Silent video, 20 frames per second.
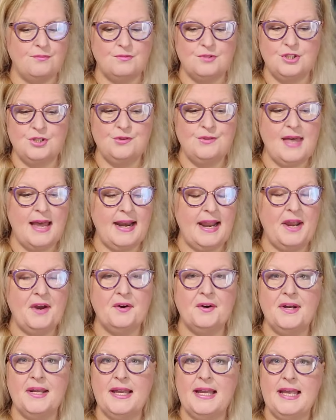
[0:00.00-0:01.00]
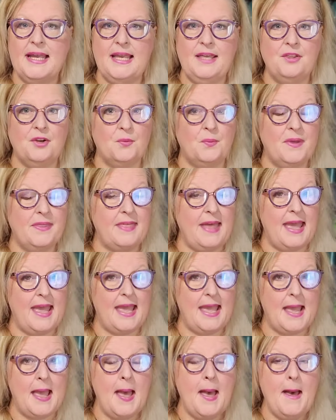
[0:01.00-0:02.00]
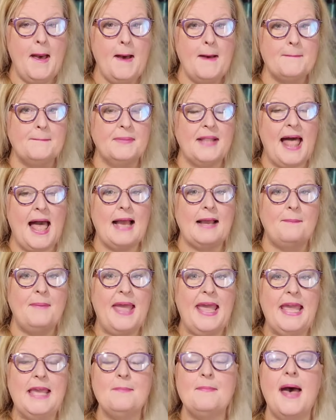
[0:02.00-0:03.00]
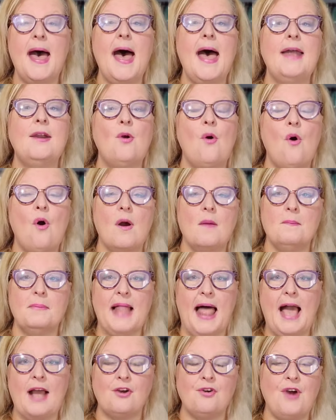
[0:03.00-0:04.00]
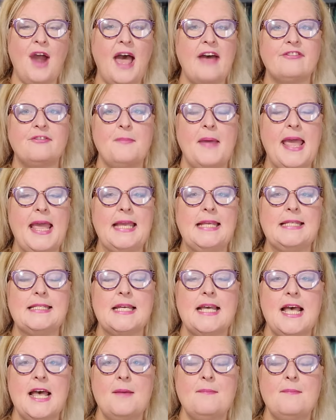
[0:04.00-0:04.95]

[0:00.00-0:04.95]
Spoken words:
do that area either with a black paint pen or a black craft paint,